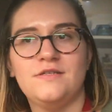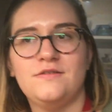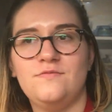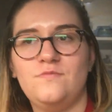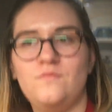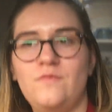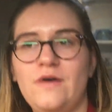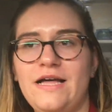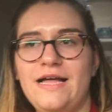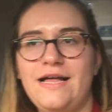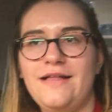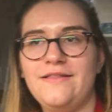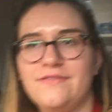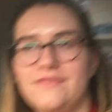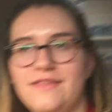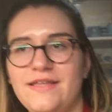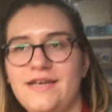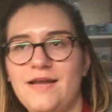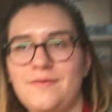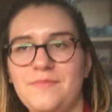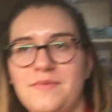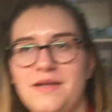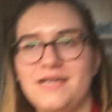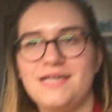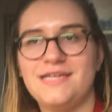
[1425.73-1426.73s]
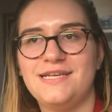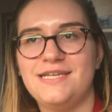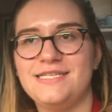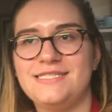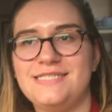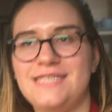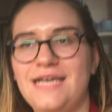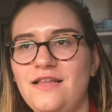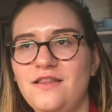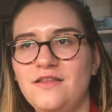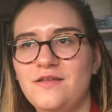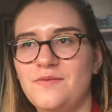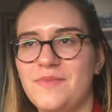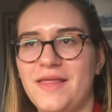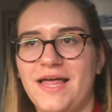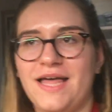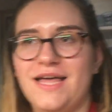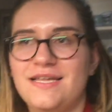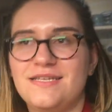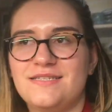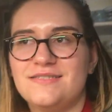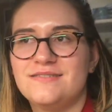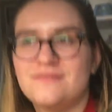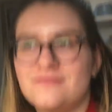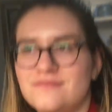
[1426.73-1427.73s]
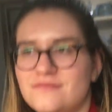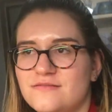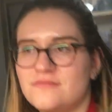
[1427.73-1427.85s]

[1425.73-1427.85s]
Well, then I'm not gonna tell them that.